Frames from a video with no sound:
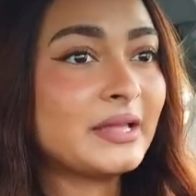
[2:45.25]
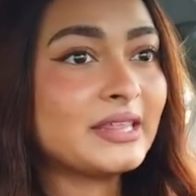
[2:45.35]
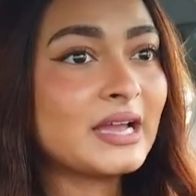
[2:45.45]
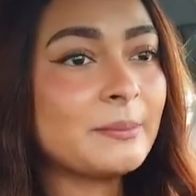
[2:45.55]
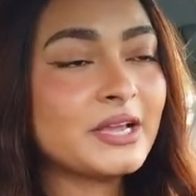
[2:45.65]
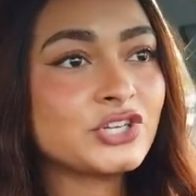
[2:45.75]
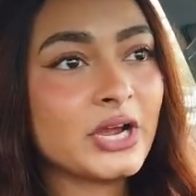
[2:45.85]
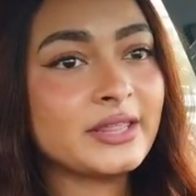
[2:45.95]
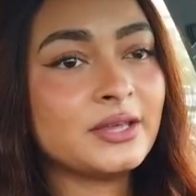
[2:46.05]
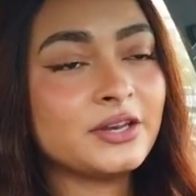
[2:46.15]
I think I might
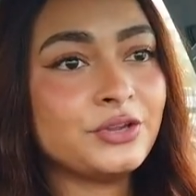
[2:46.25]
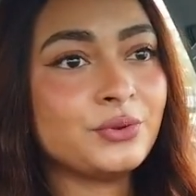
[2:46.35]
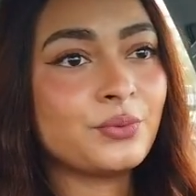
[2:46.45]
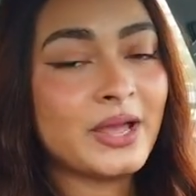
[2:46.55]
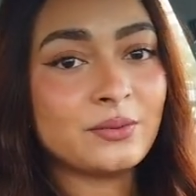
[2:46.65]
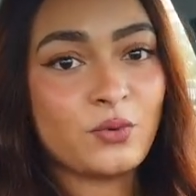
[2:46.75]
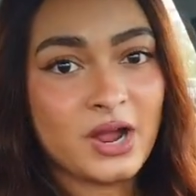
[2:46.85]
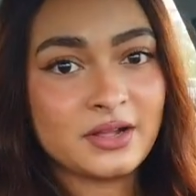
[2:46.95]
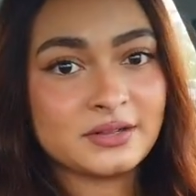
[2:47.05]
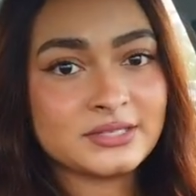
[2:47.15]
try the new Wet n
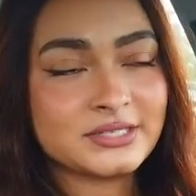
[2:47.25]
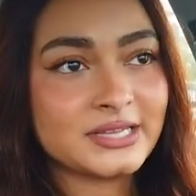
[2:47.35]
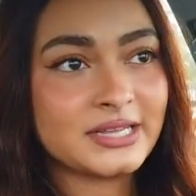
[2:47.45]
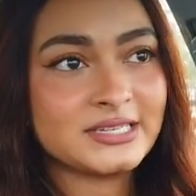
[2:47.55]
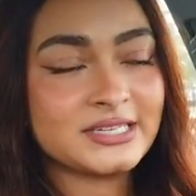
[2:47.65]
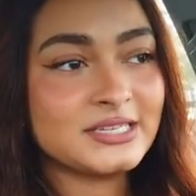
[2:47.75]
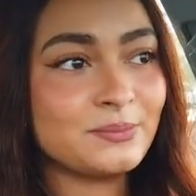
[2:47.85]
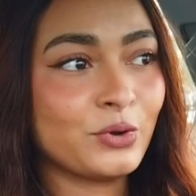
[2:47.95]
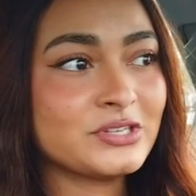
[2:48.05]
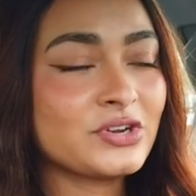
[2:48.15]
Wild, this like a
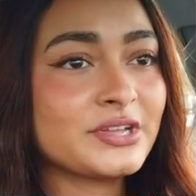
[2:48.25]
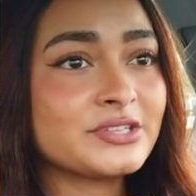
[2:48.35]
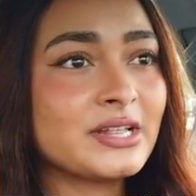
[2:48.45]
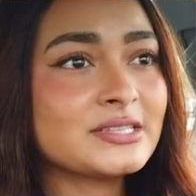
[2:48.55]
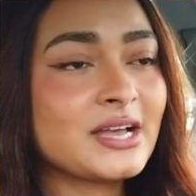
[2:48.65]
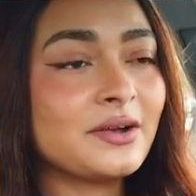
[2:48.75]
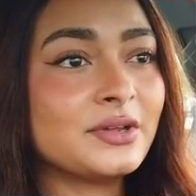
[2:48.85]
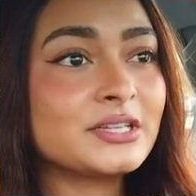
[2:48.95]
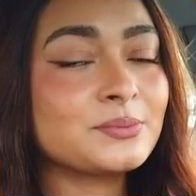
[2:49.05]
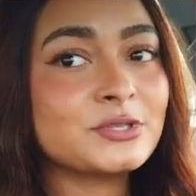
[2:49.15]
tinted moisturizer that's
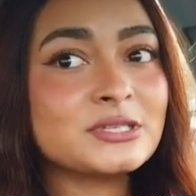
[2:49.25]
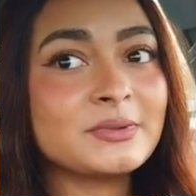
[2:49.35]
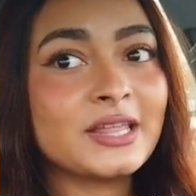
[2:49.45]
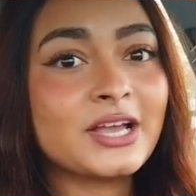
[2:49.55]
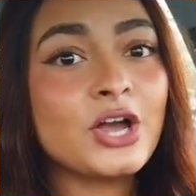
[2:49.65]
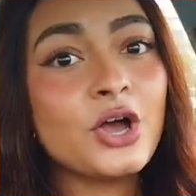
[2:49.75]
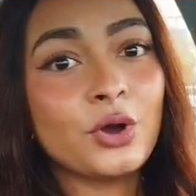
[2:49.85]
out, and it's supposed to be like